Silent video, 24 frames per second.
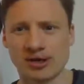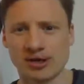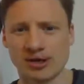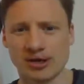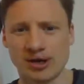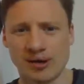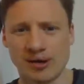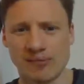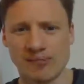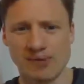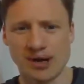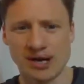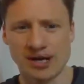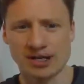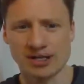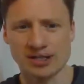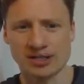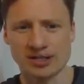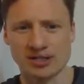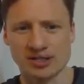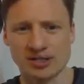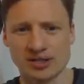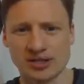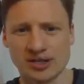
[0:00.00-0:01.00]
Come
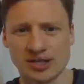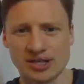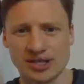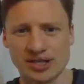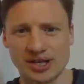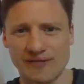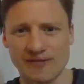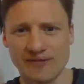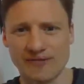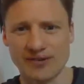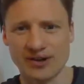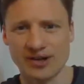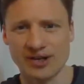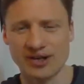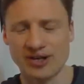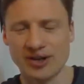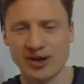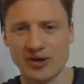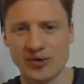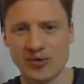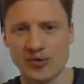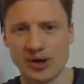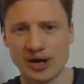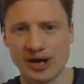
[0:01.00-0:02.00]
back to the
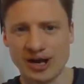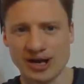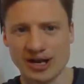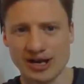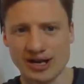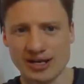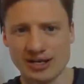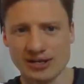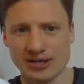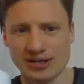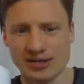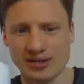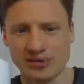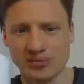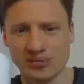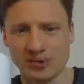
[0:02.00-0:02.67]
video and